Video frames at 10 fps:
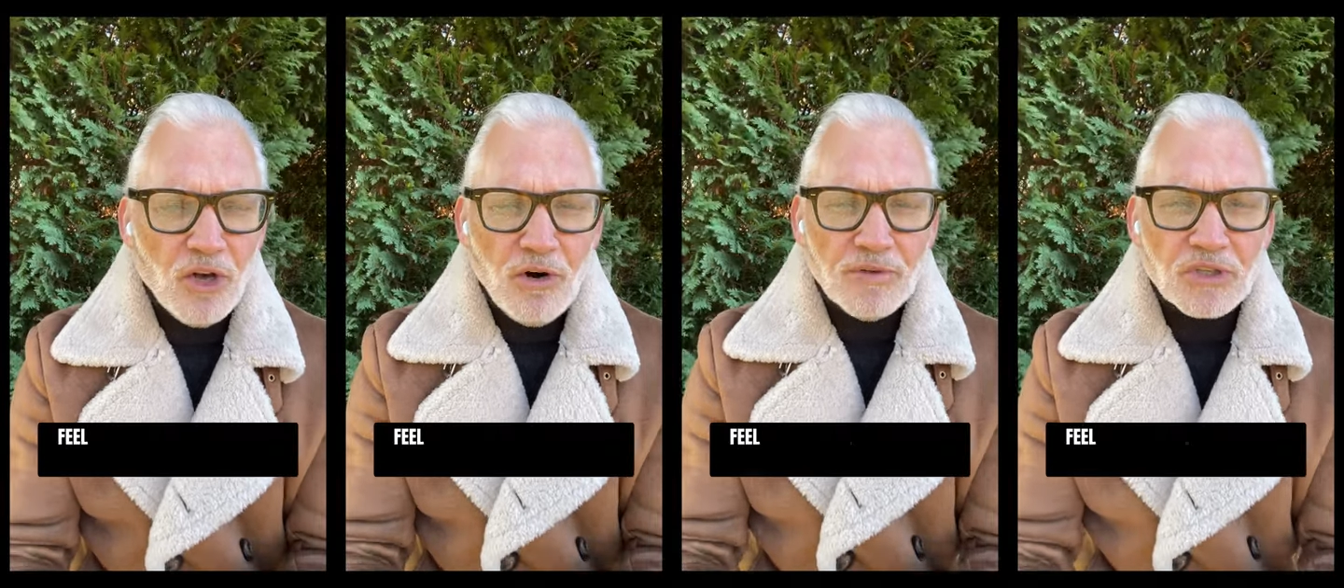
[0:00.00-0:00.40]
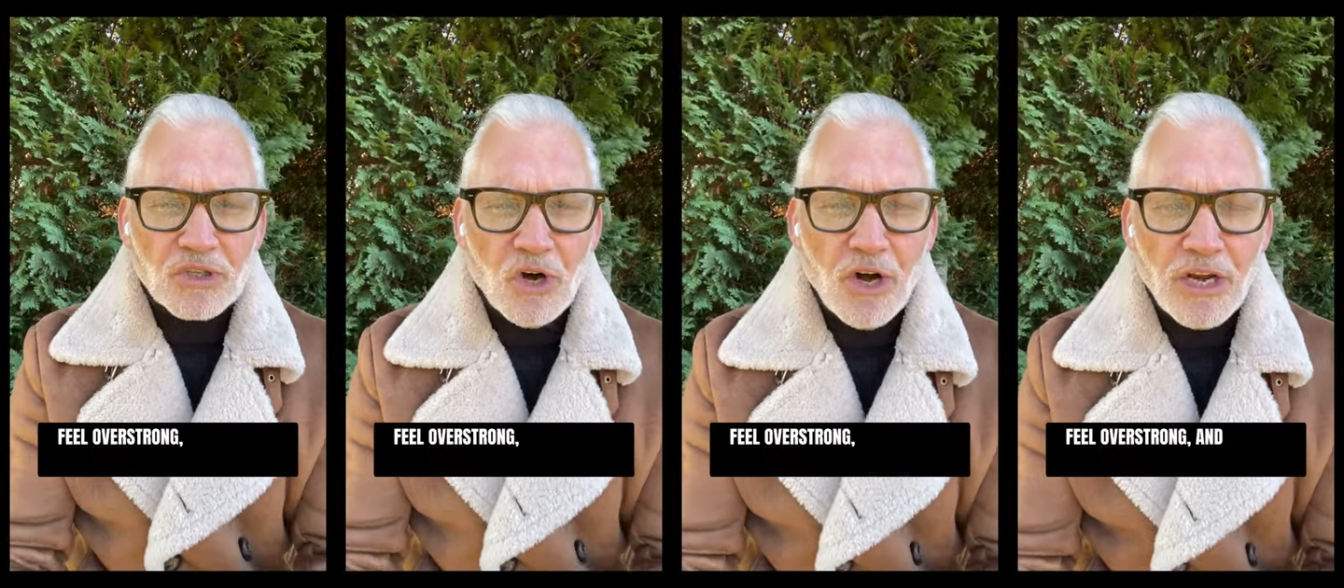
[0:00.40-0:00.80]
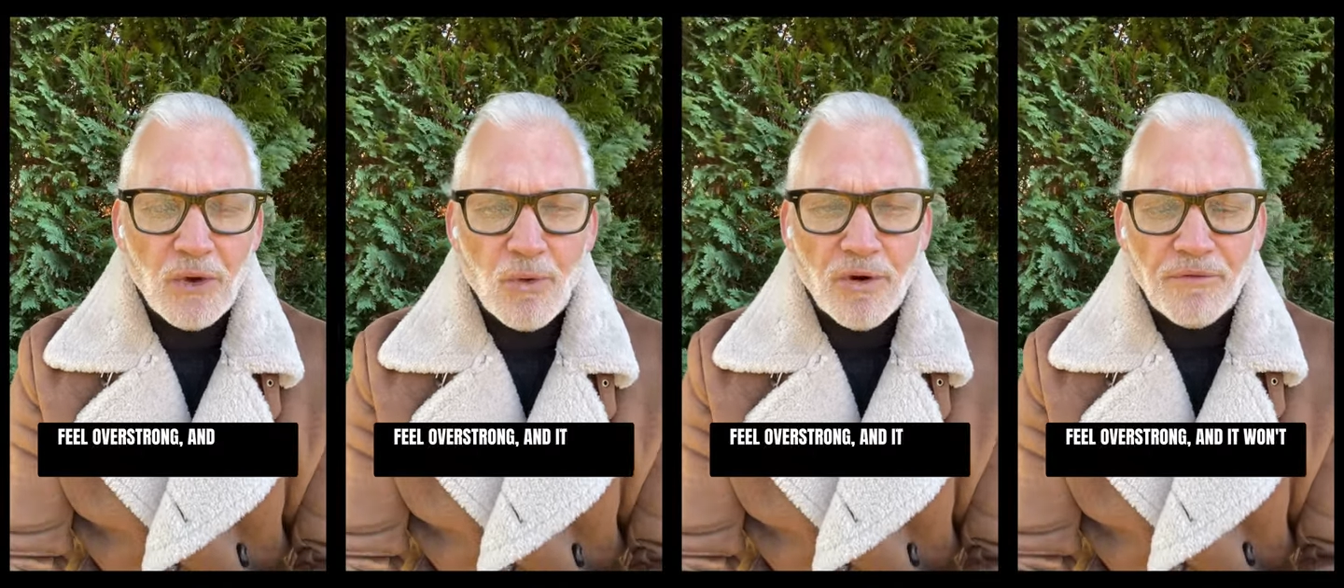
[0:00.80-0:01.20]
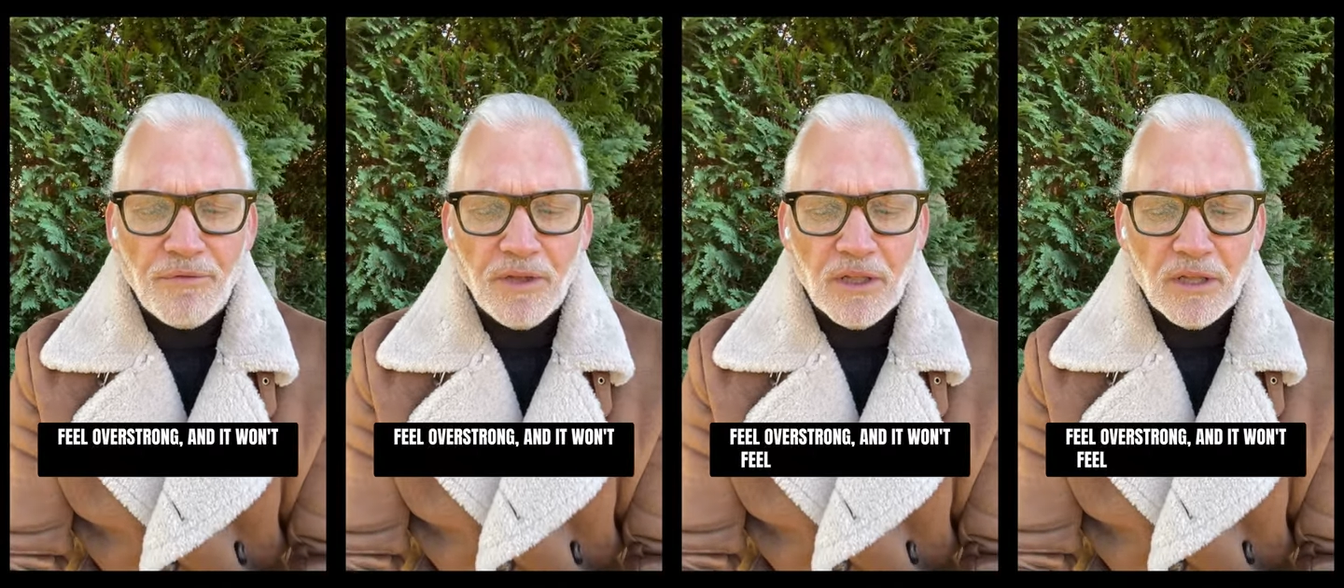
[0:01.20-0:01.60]
overstrong and it won't
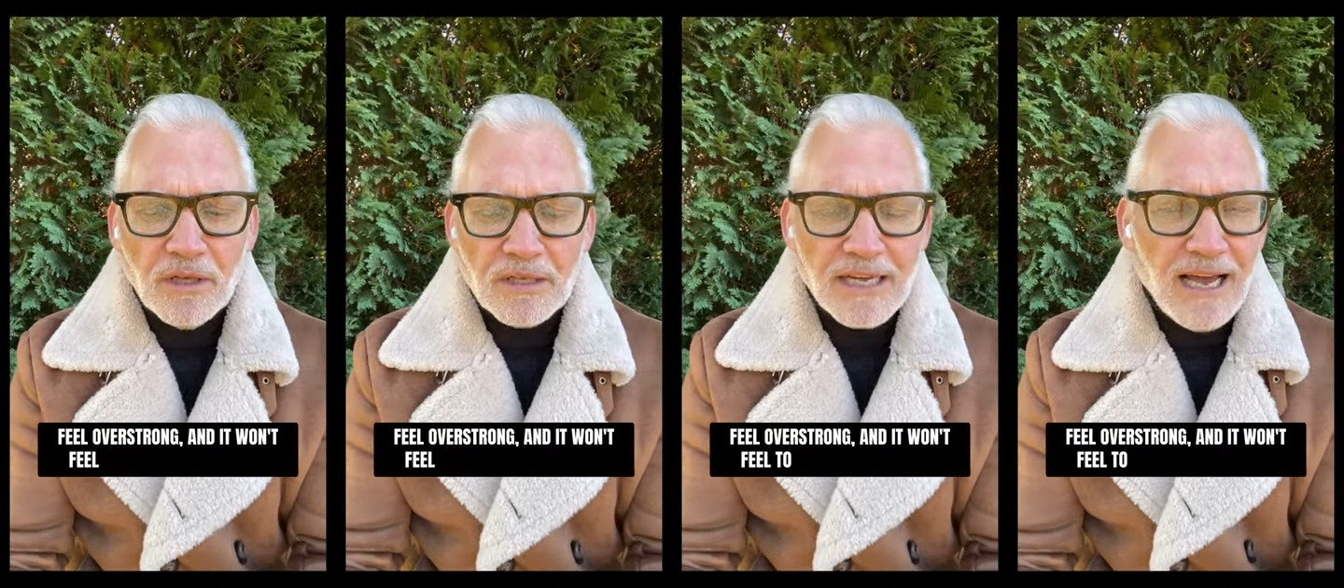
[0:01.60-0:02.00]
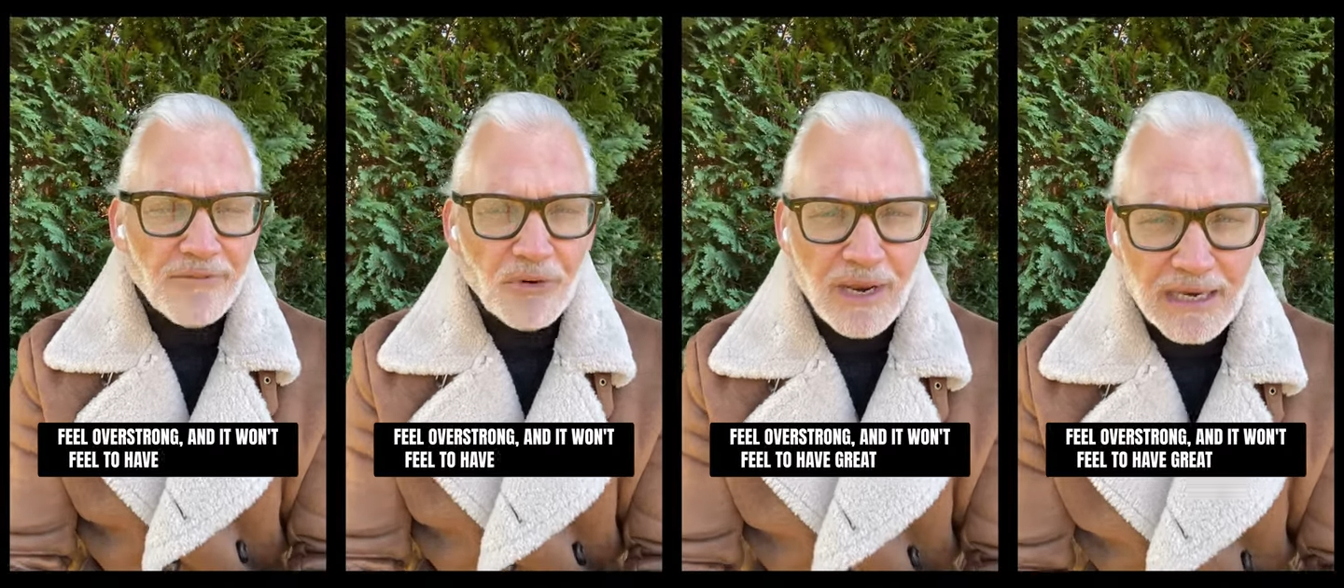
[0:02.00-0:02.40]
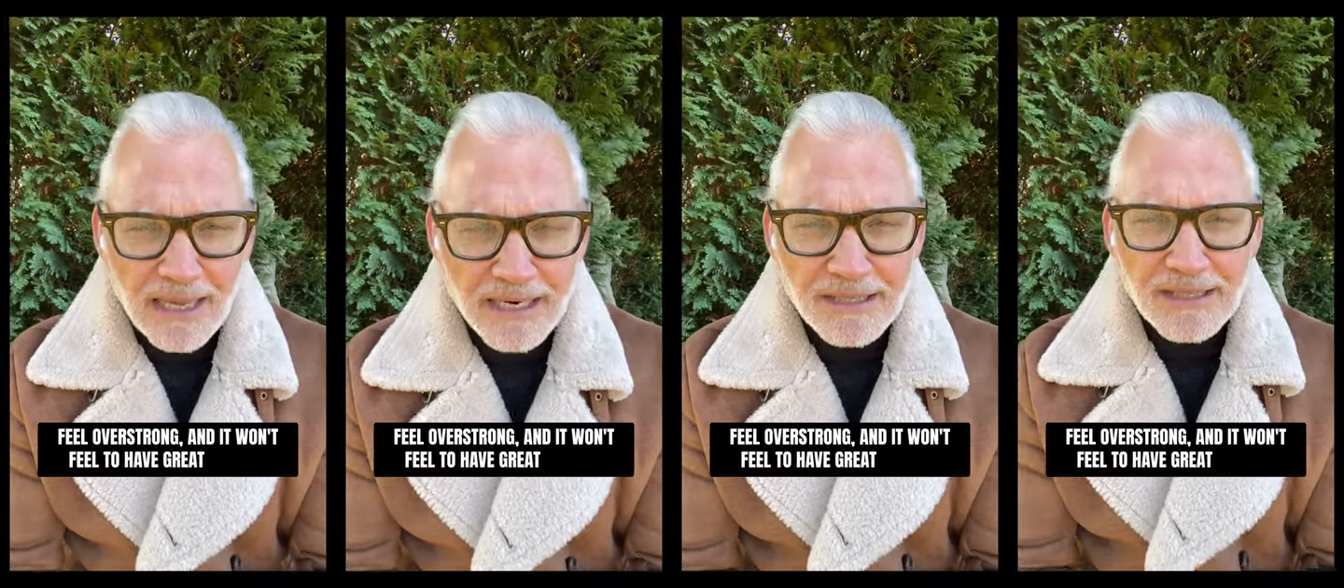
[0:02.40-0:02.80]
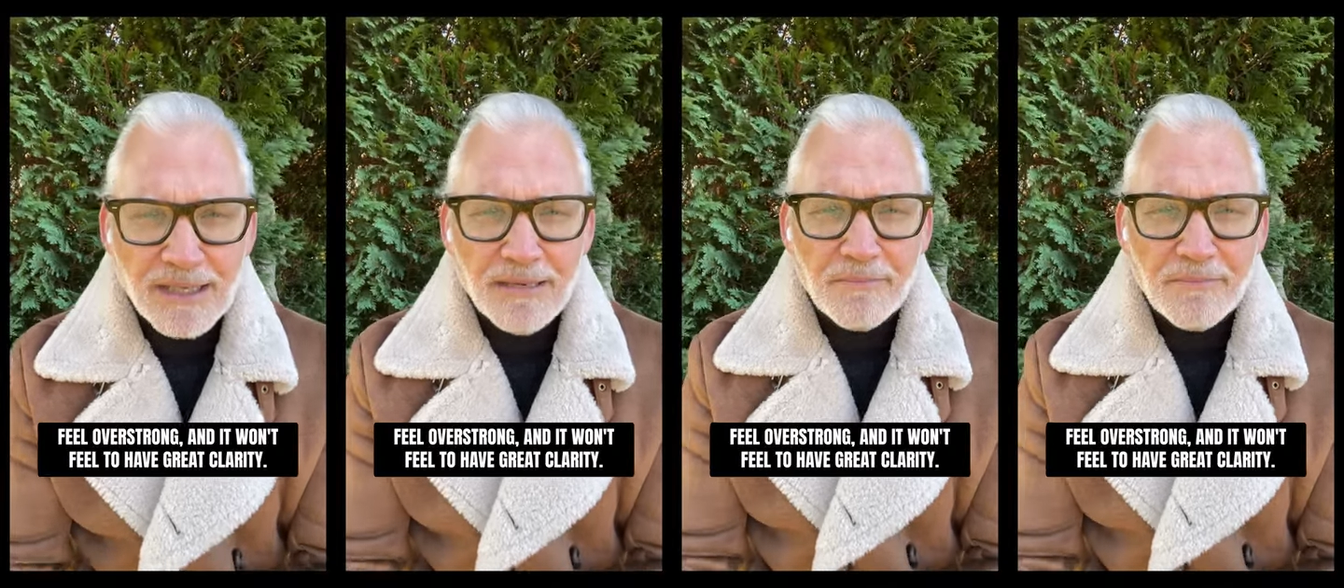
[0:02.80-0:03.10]
feel to have great clarity.